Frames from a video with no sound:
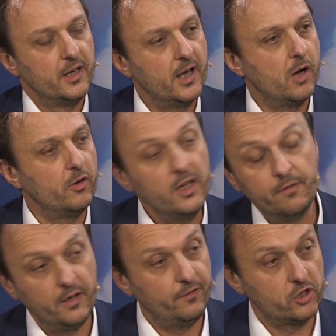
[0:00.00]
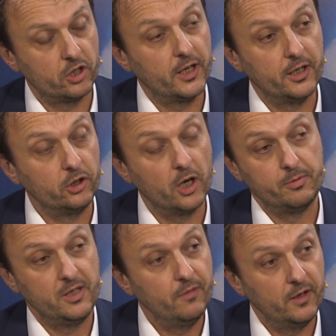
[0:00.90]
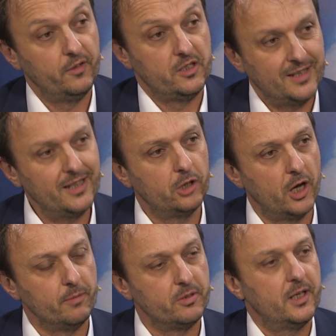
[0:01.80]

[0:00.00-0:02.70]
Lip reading: Now, even if it's not 100 times, even if it's 10 times,